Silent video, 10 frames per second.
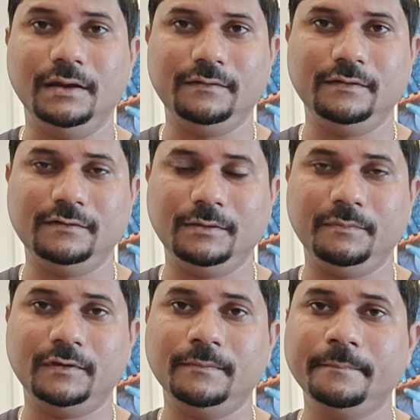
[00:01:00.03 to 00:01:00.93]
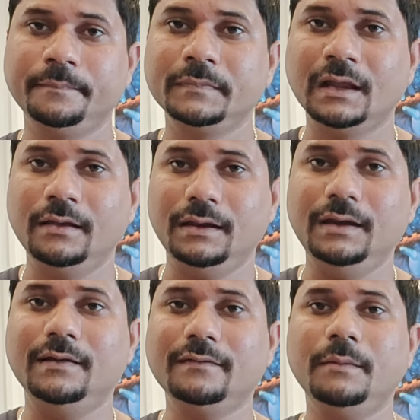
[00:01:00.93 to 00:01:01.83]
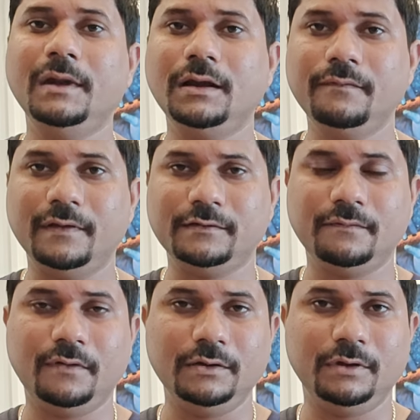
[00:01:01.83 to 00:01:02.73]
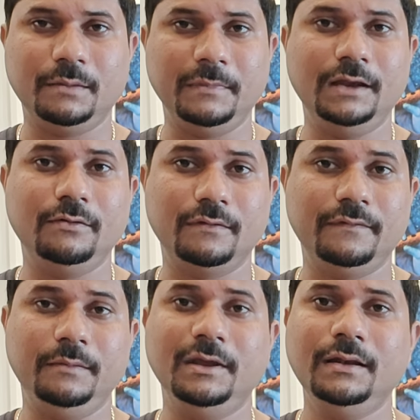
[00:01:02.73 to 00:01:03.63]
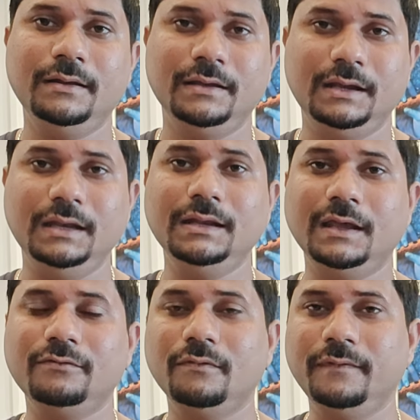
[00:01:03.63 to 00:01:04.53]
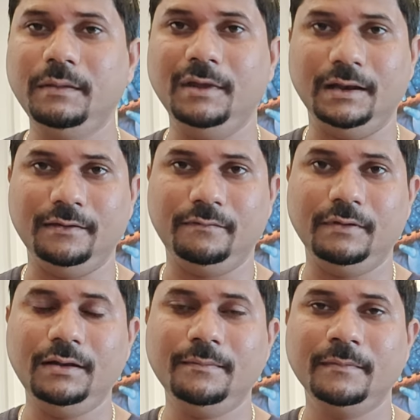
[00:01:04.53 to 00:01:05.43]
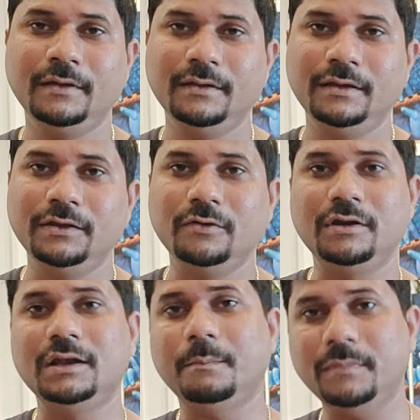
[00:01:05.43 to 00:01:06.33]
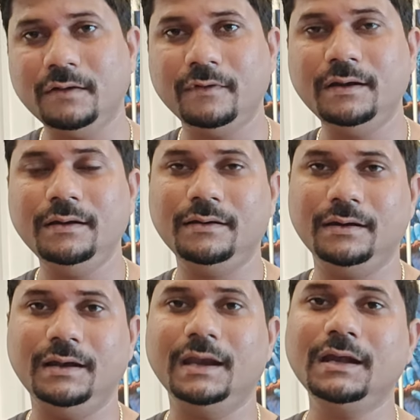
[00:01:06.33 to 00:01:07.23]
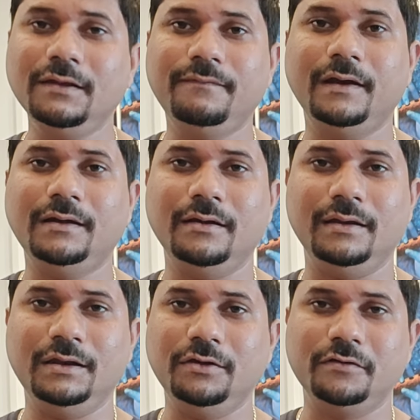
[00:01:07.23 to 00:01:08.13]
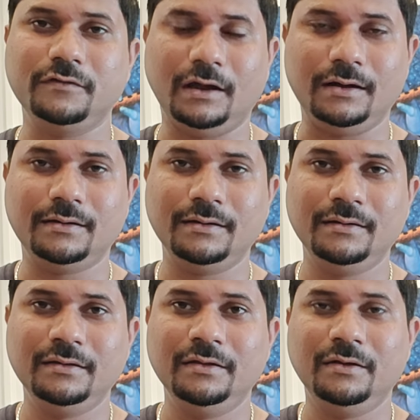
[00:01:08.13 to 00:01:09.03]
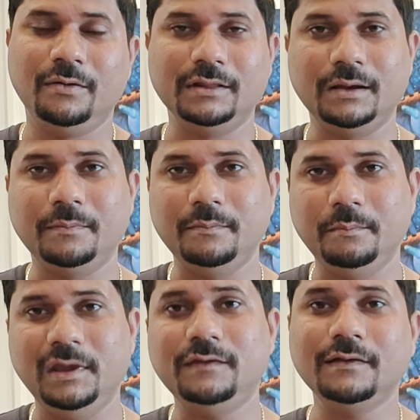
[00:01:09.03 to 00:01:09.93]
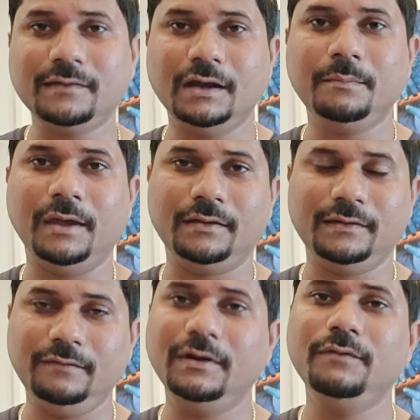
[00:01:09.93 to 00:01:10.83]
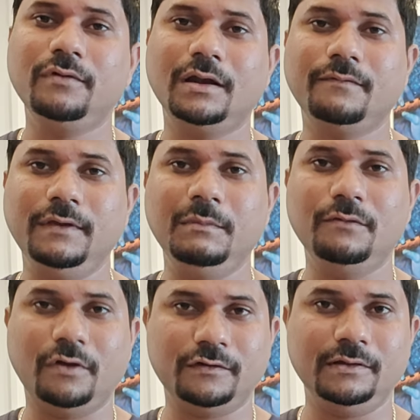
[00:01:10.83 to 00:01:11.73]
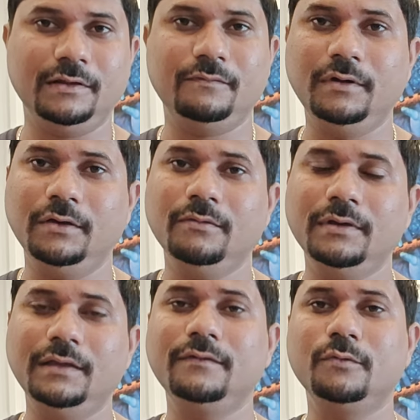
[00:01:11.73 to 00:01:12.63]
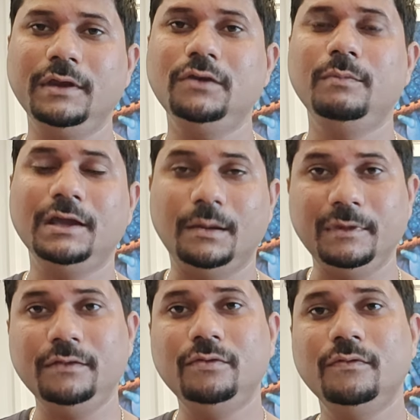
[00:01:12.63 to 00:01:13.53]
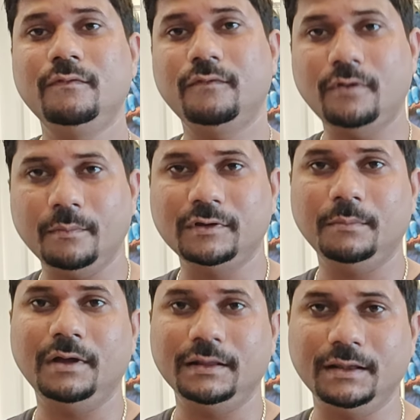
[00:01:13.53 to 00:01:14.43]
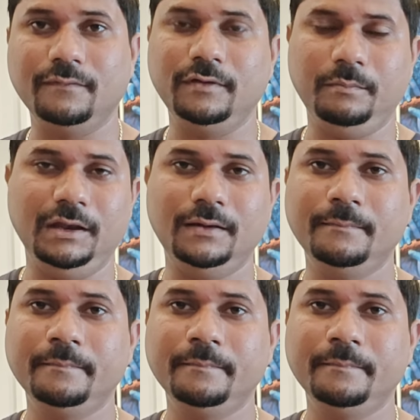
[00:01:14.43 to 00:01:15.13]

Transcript: relationships. It doesn't matter first of all you are a male or a female. In case of female as well, your number one negative factor in your chart or the major setbacks, even if you are a female watching this video, is going to be coming from some other female.